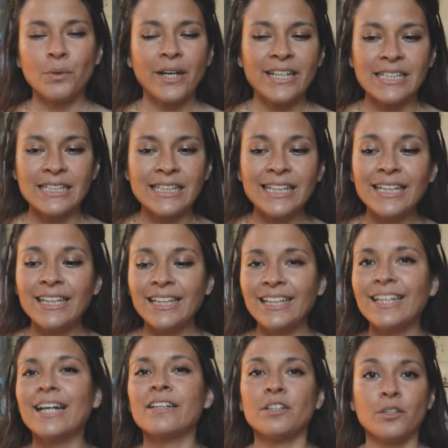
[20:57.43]
Y, and
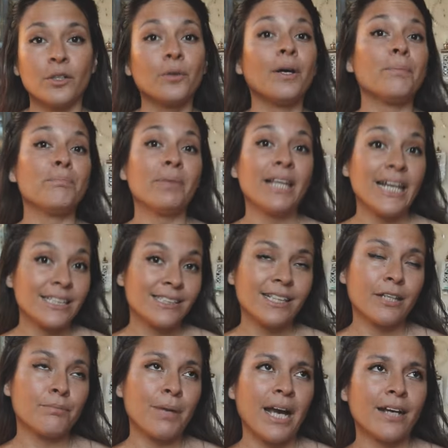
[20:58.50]
Z, and you know, a
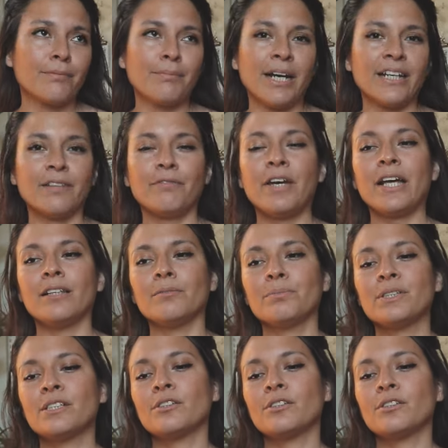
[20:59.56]
plastic bag might have helped.